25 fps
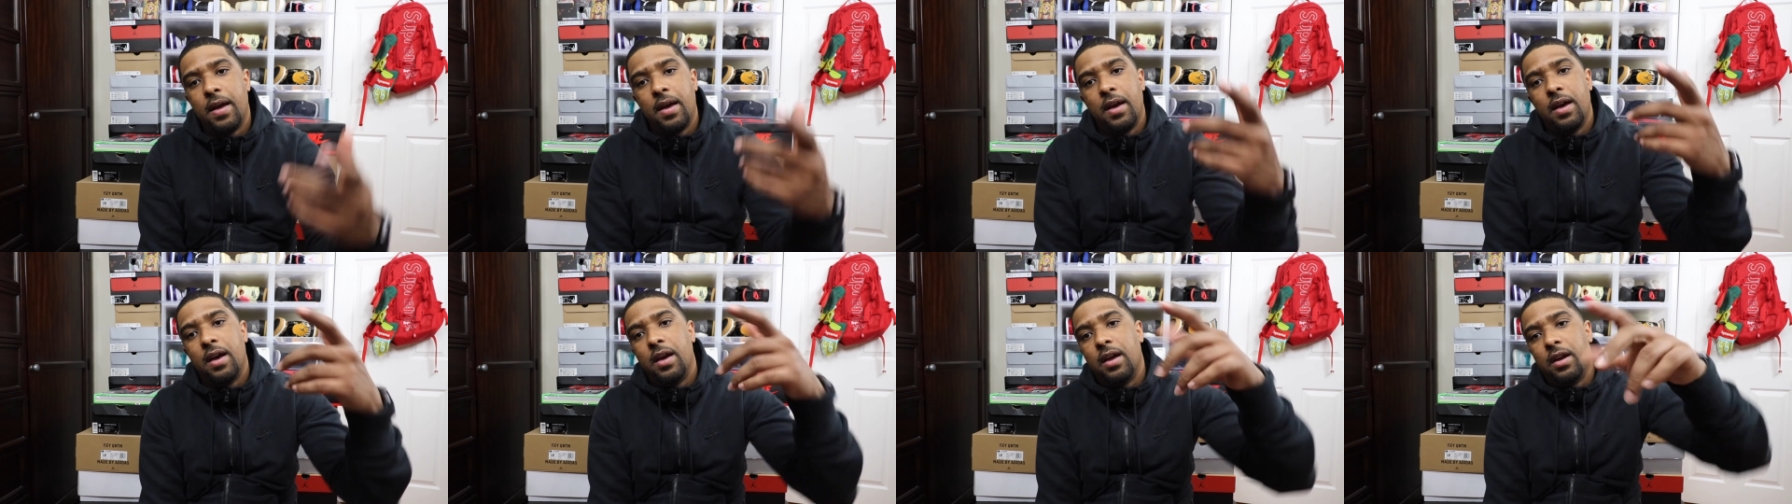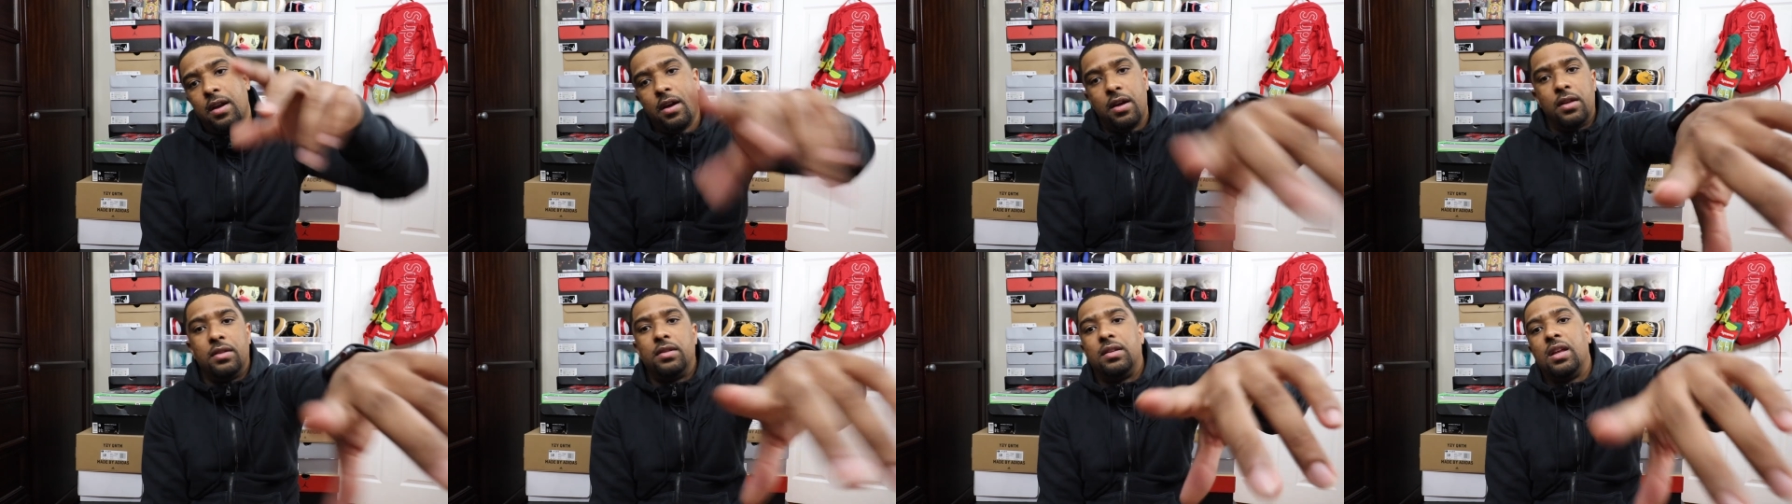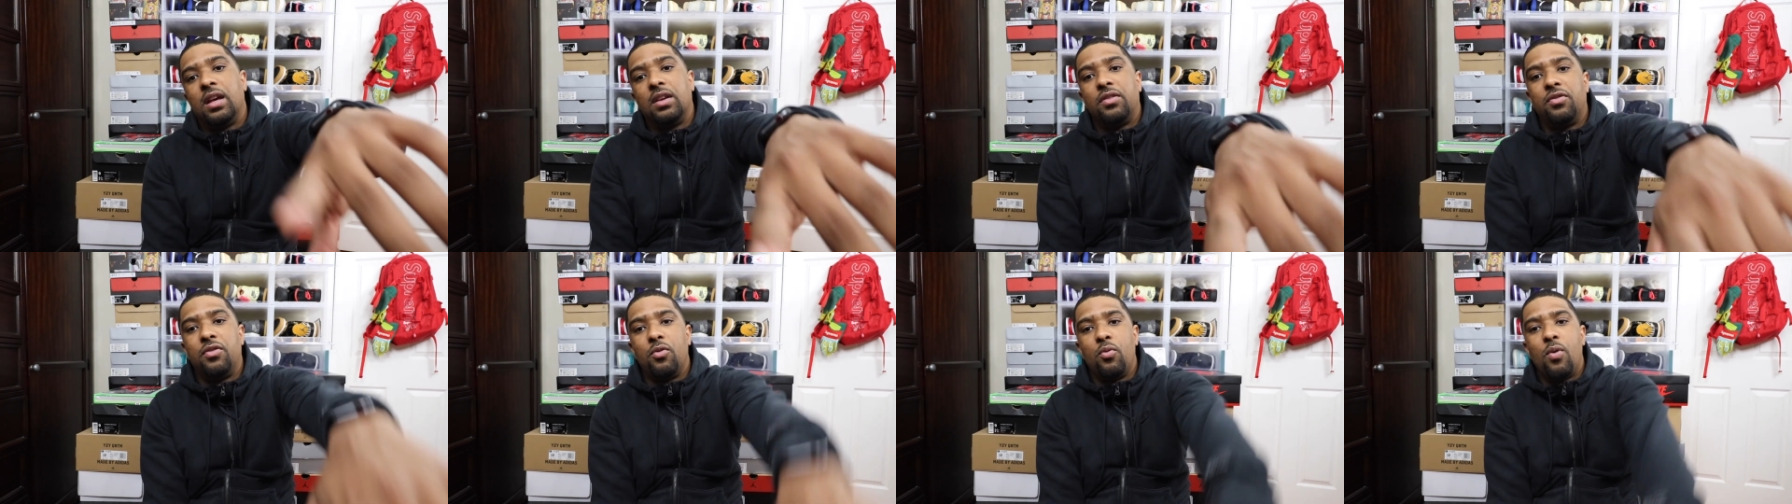And uh,
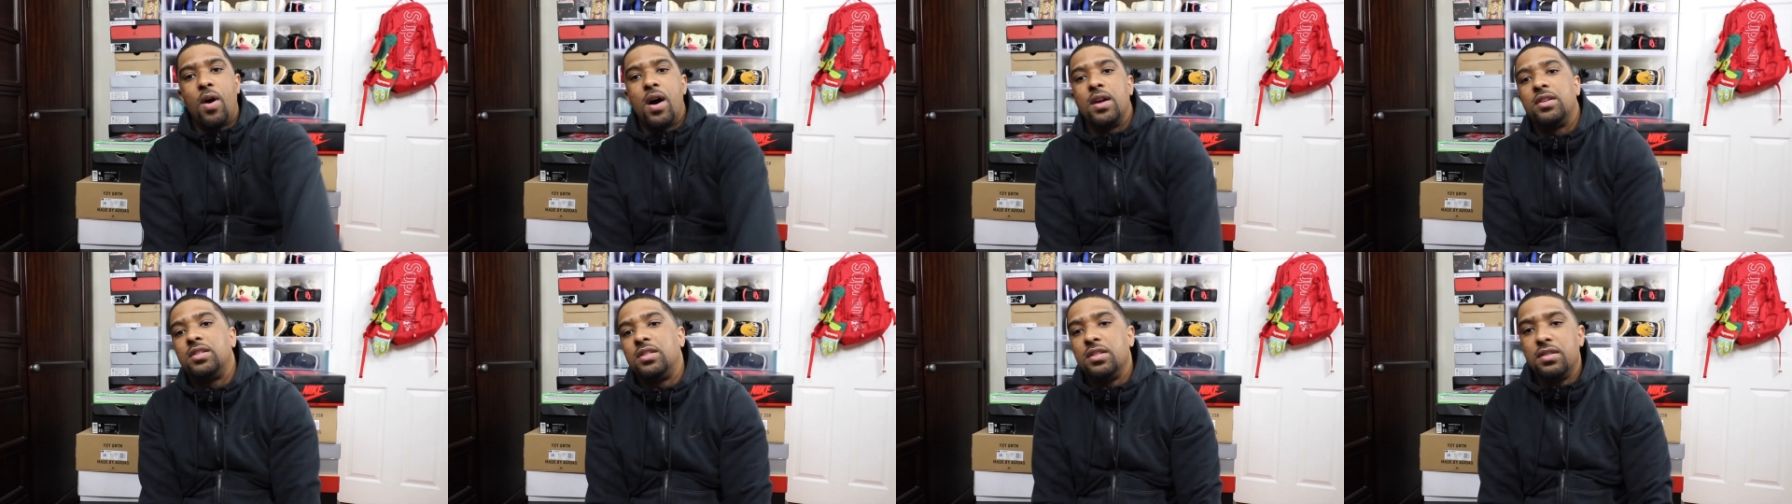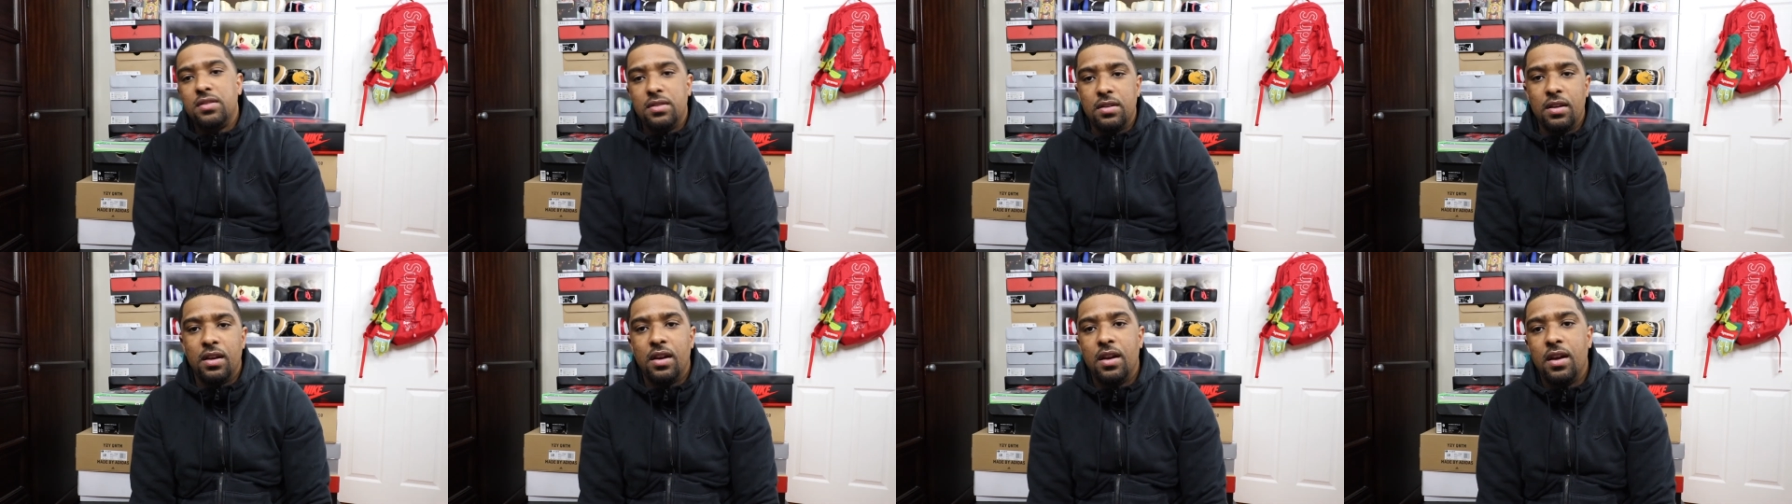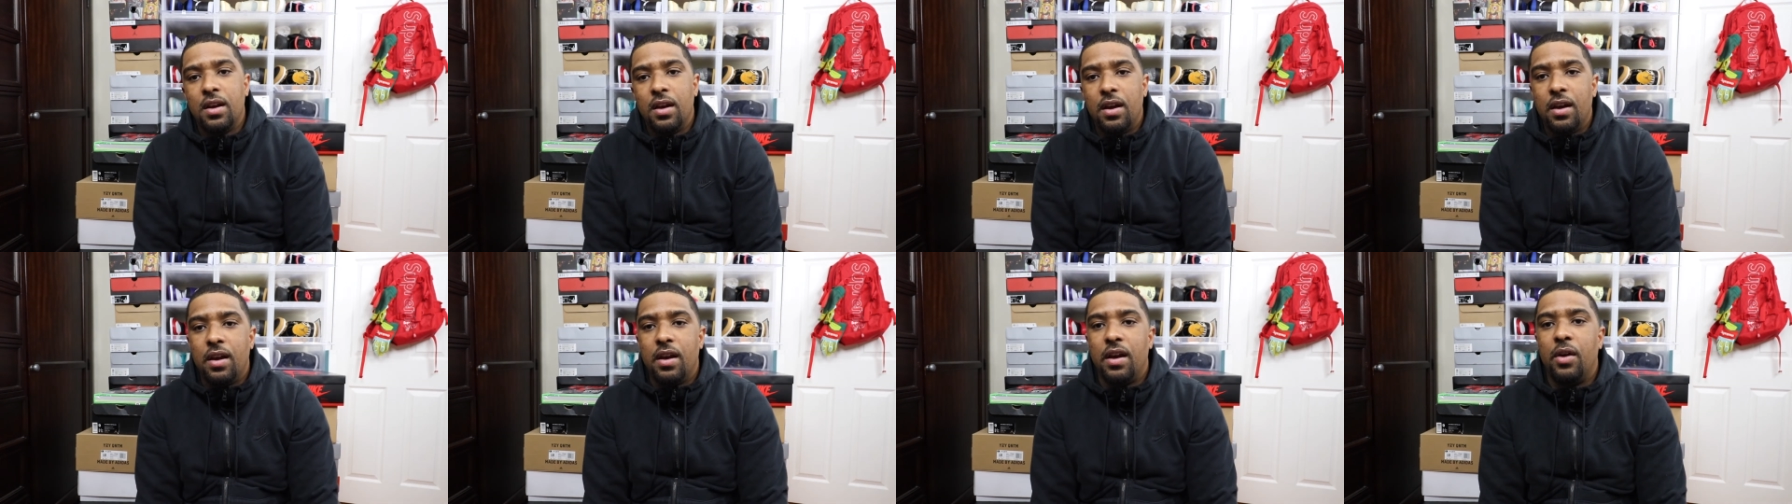thanks for watching.
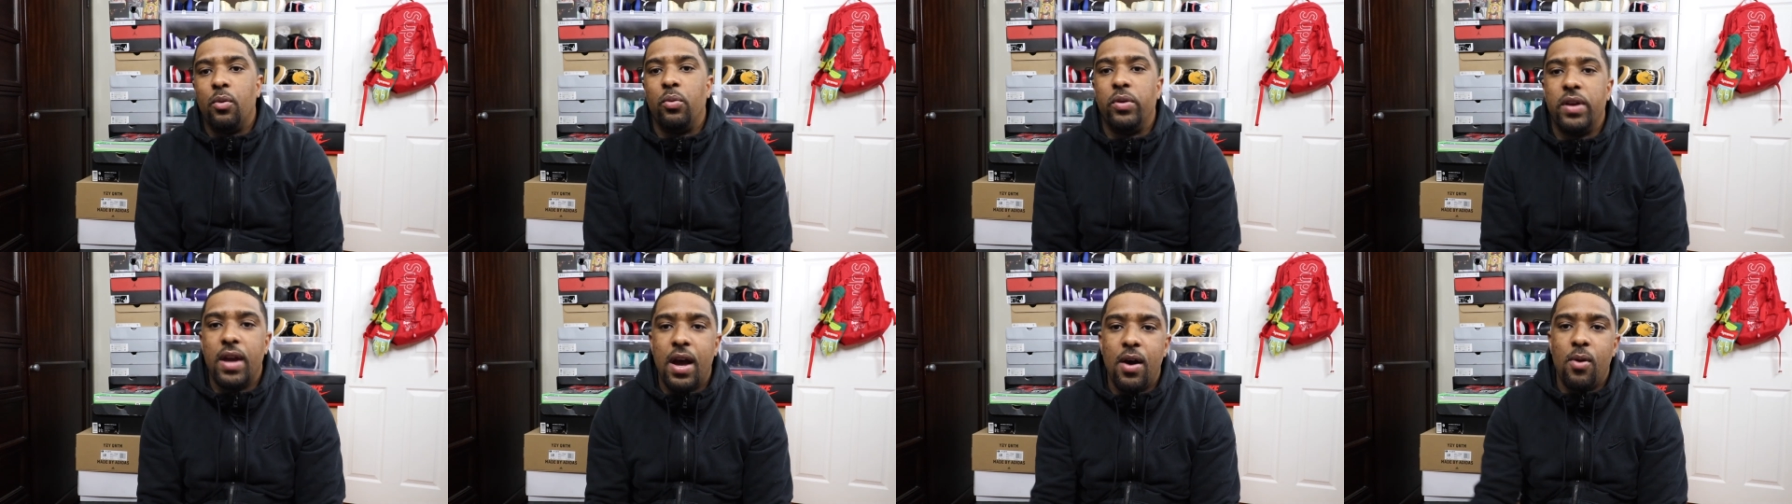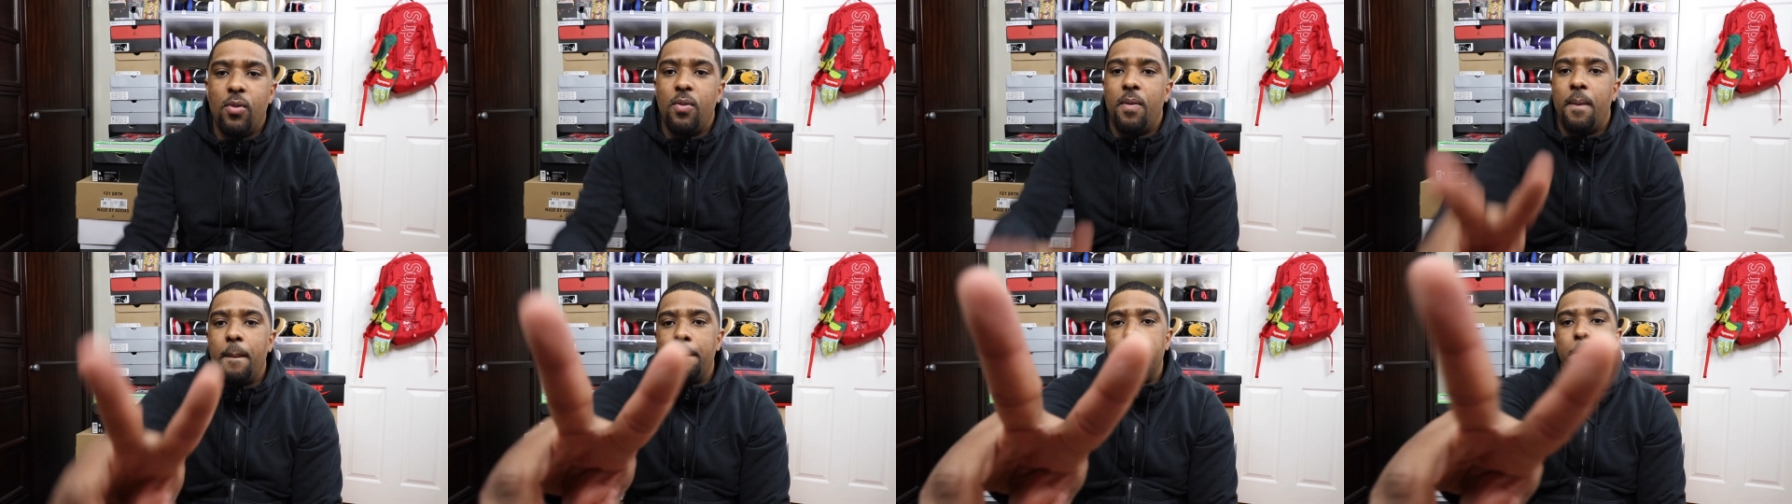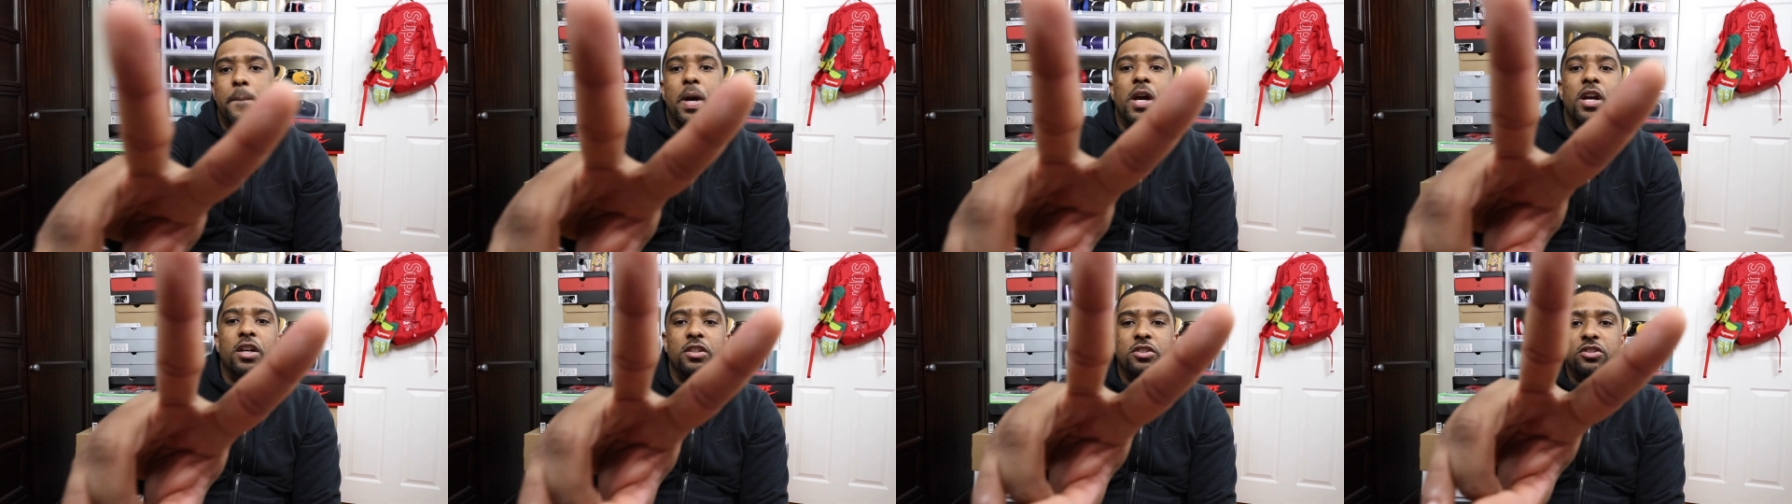And we out.
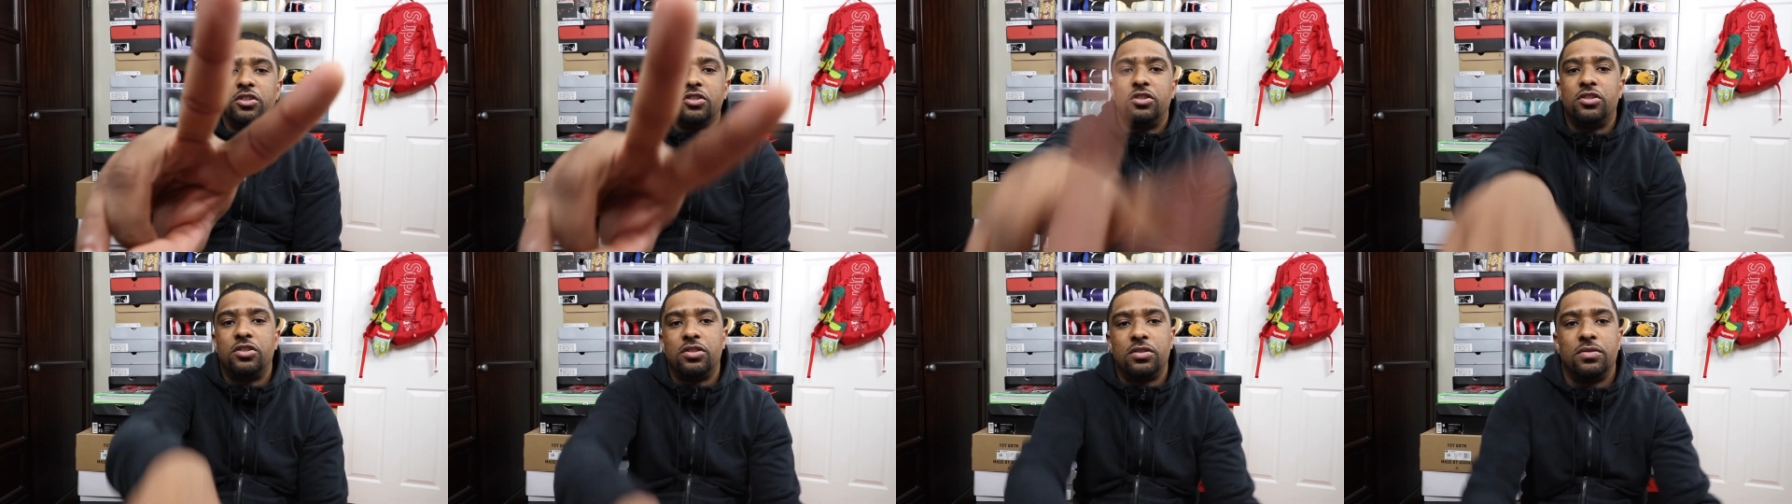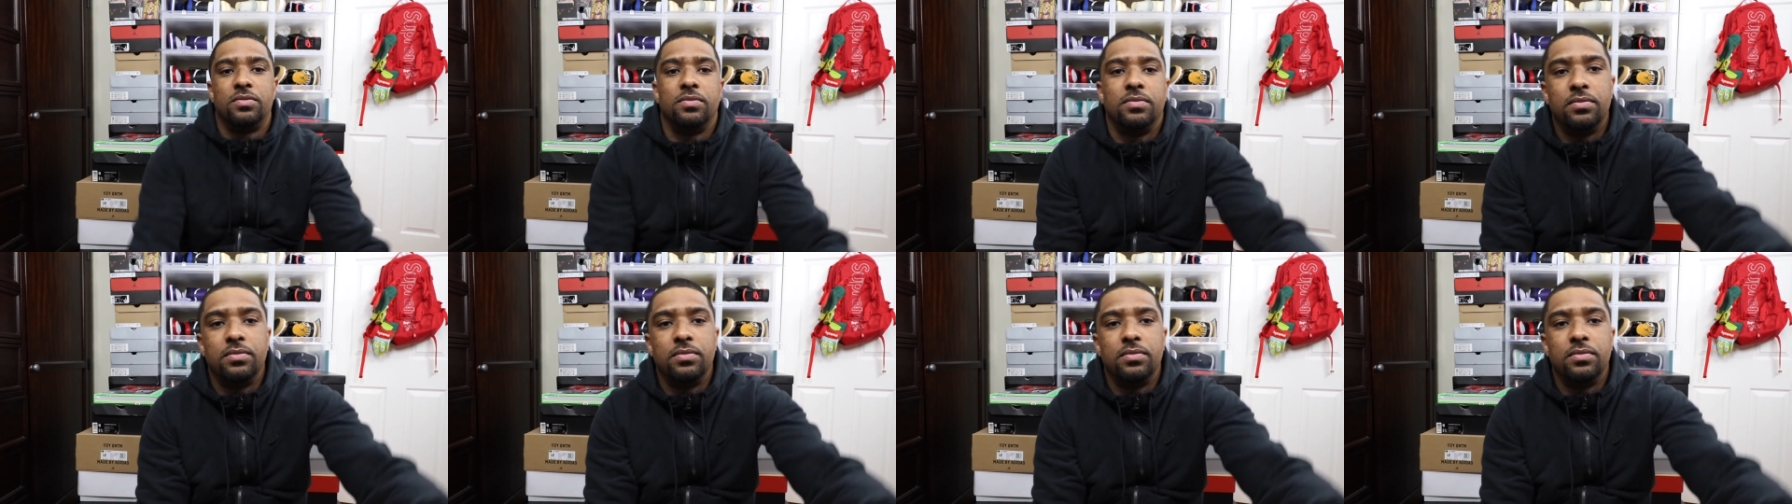Peace.